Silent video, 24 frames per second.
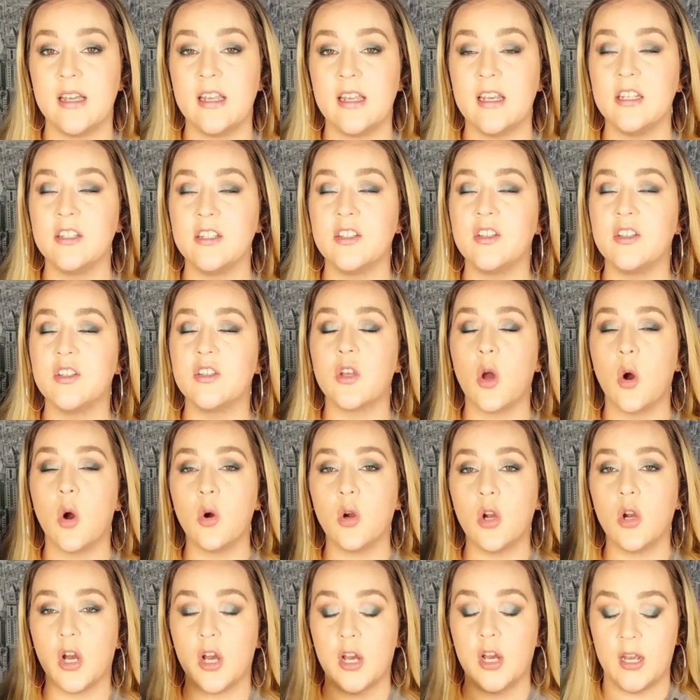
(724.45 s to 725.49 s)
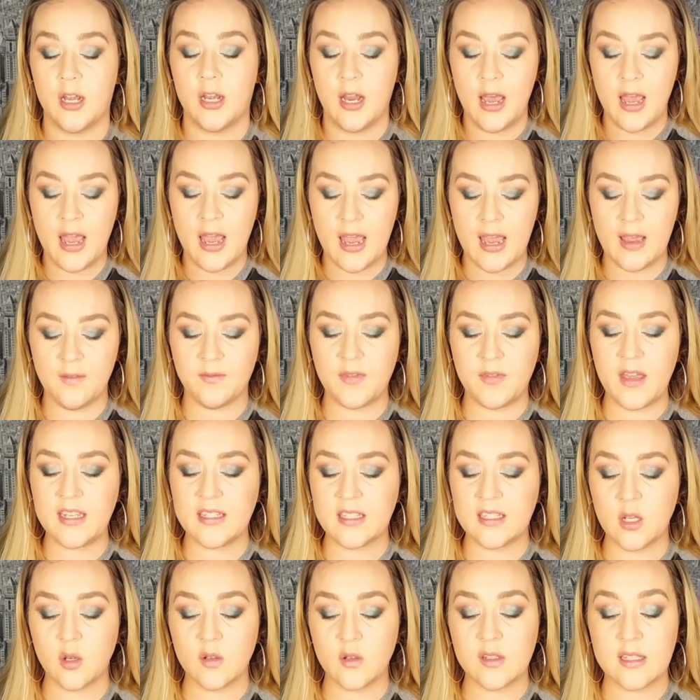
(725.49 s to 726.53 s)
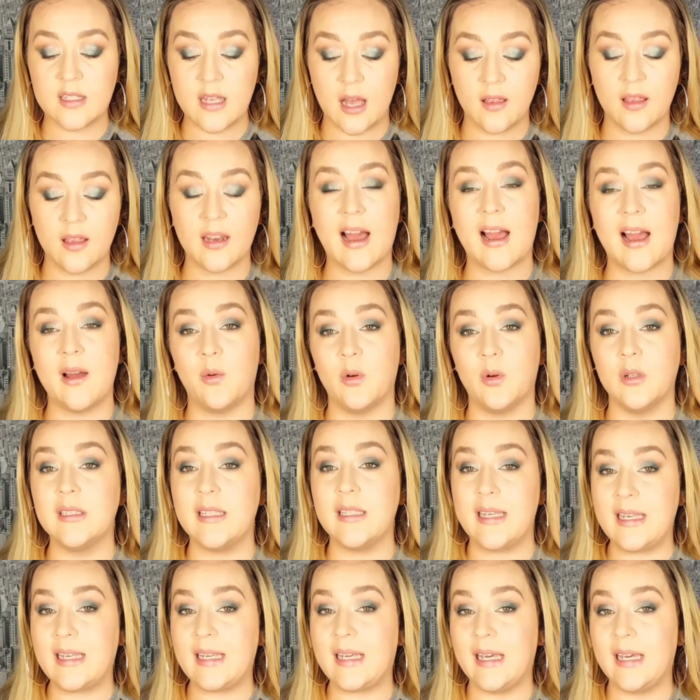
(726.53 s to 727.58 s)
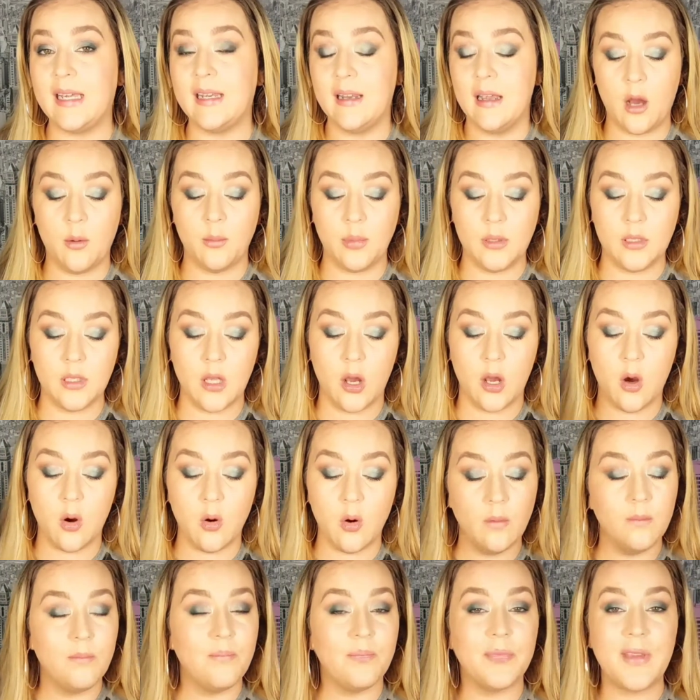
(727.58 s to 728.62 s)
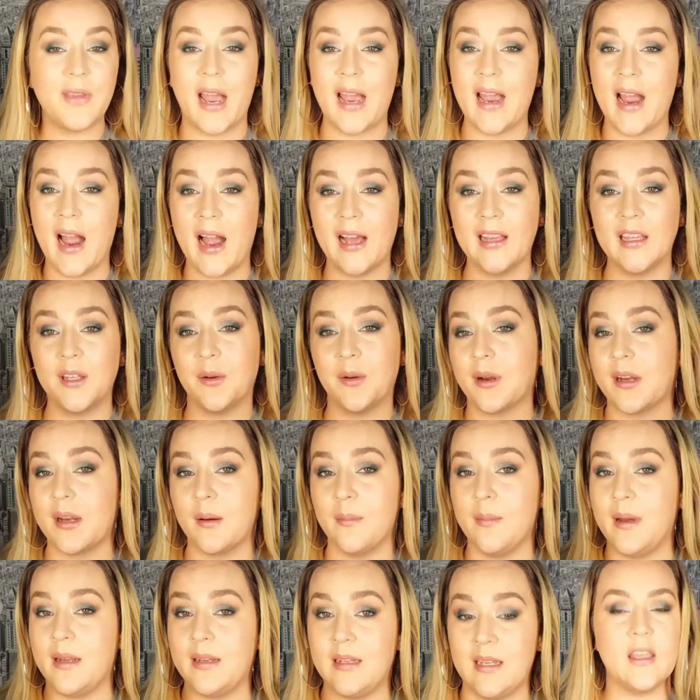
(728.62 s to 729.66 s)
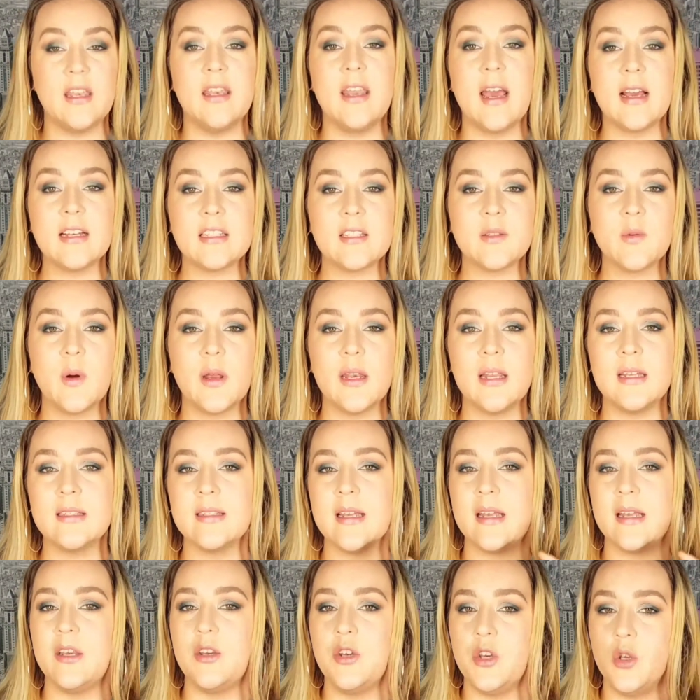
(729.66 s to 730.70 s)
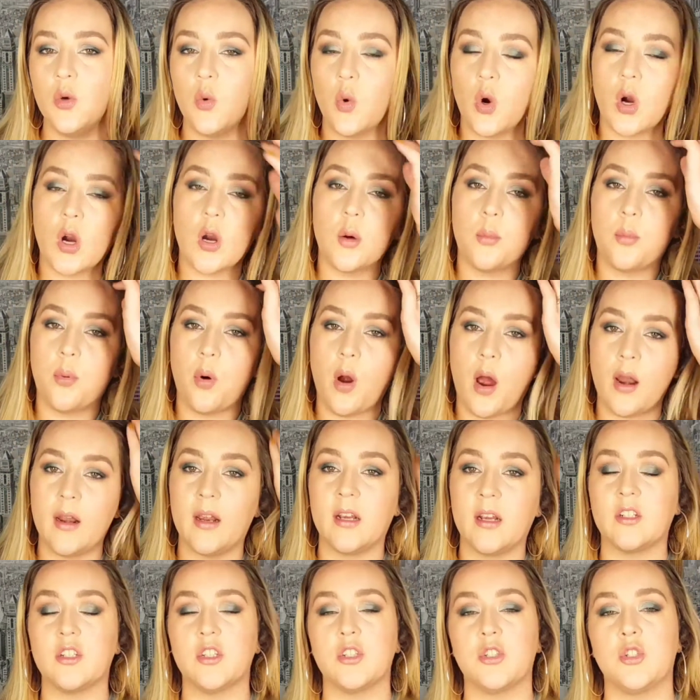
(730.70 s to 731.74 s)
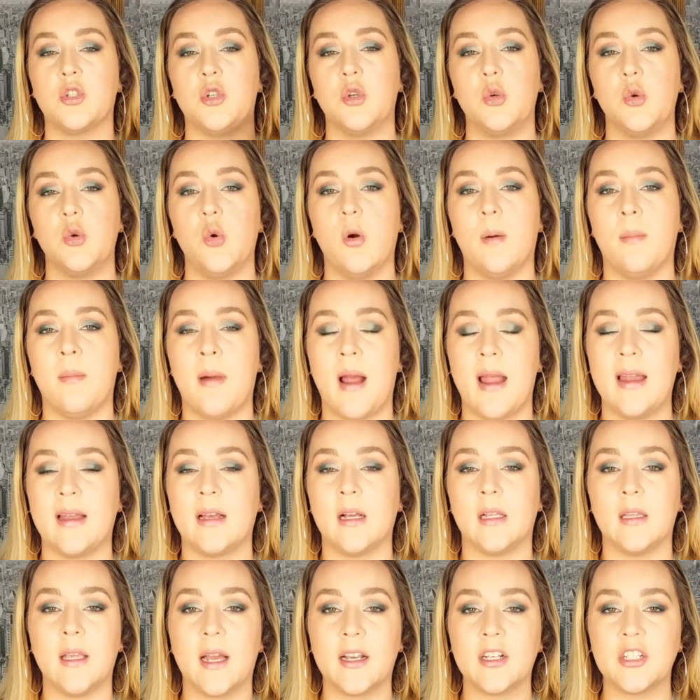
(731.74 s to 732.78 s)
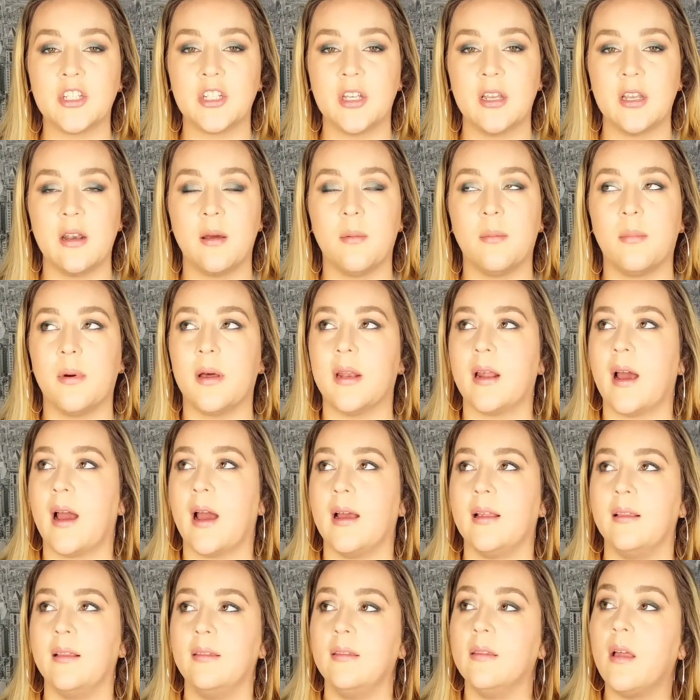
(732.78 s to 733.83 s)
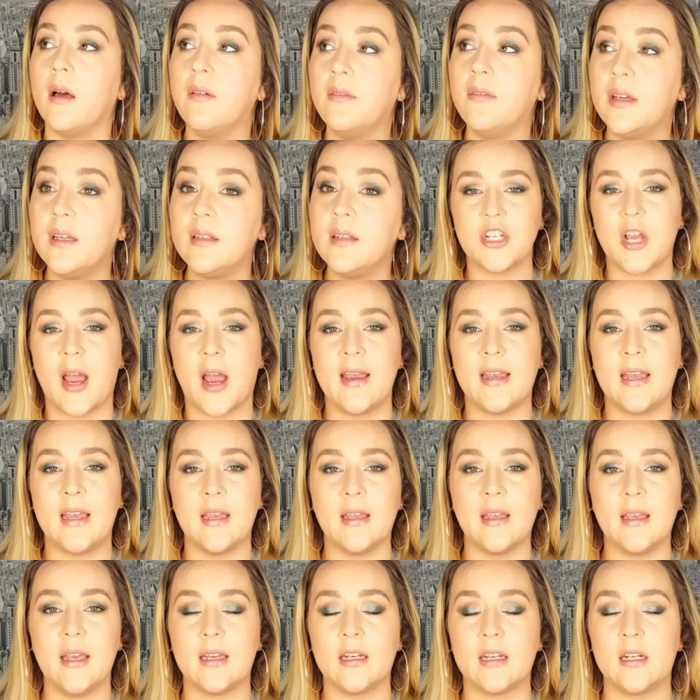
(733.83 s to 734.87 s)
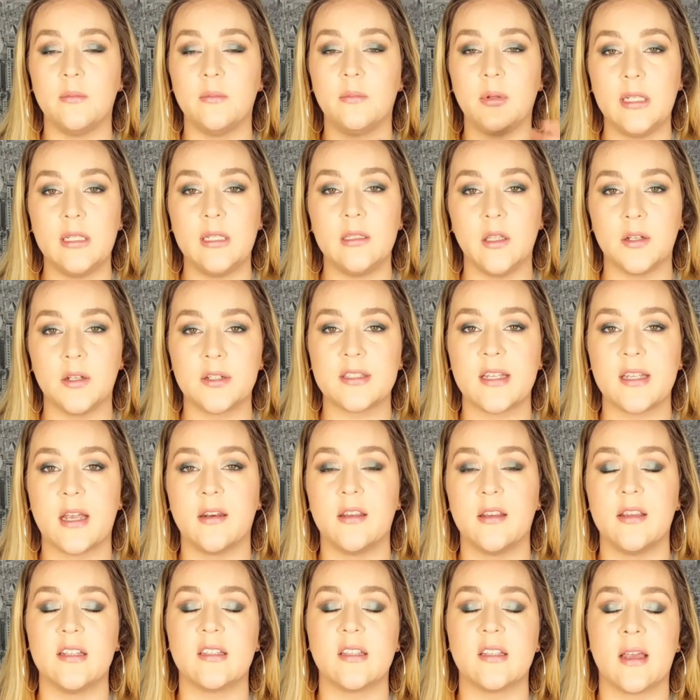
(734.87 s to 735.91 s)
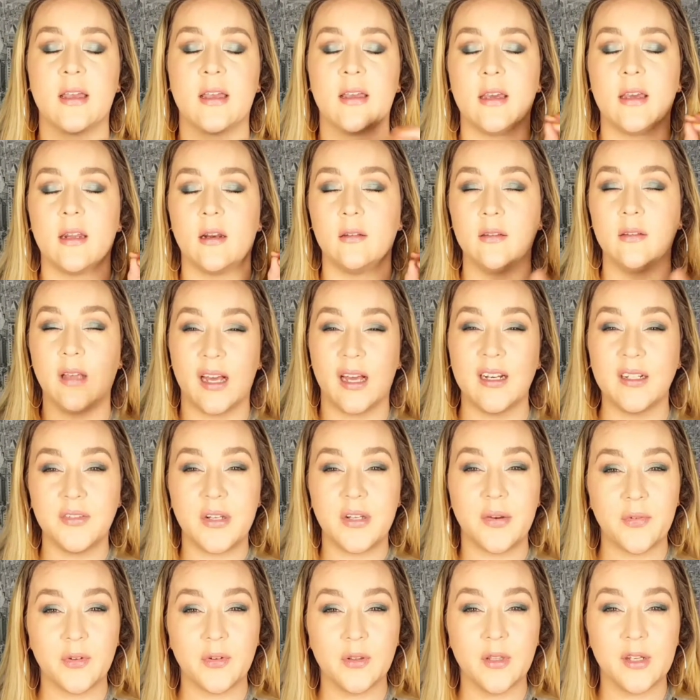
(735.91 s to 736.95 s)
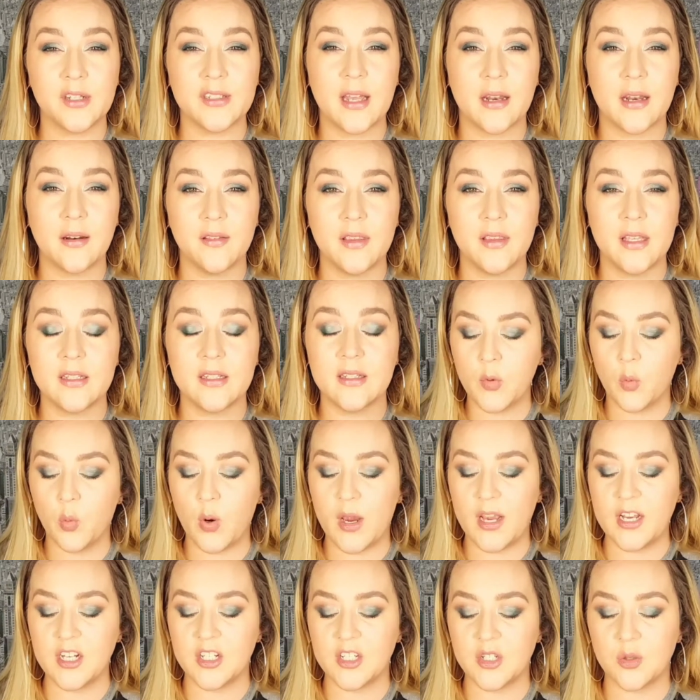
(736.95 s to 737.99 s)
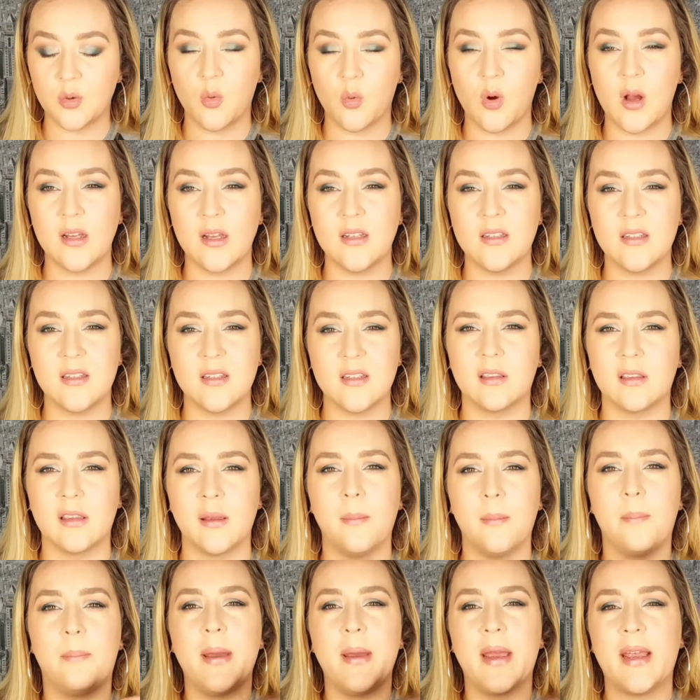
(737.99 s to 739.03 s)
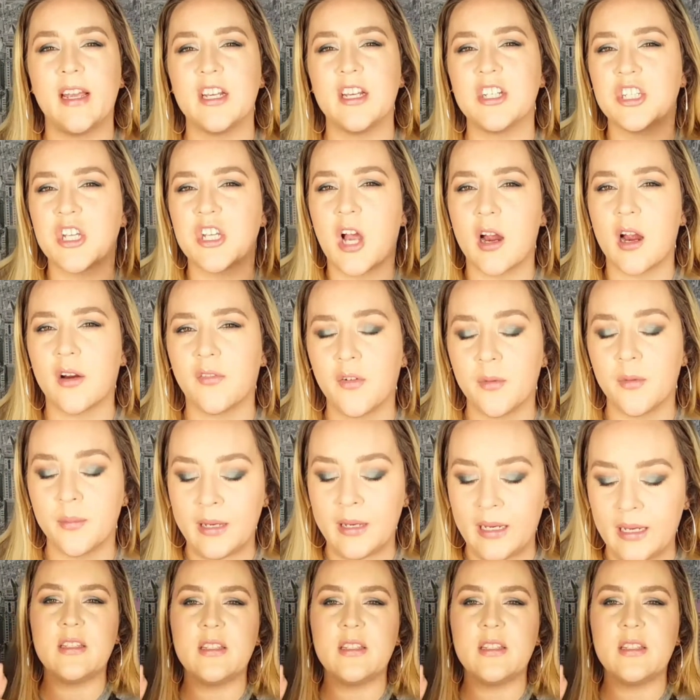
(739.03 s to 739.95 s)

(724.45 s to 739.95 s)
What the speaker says: It is so good. If they still sell it, I will link it down below. I highly recommend it. The next one is a newer product to my collection, but I love it. I can get complete looks out of this. I can get a lot of different looks out of this, which was the biggest shock for me.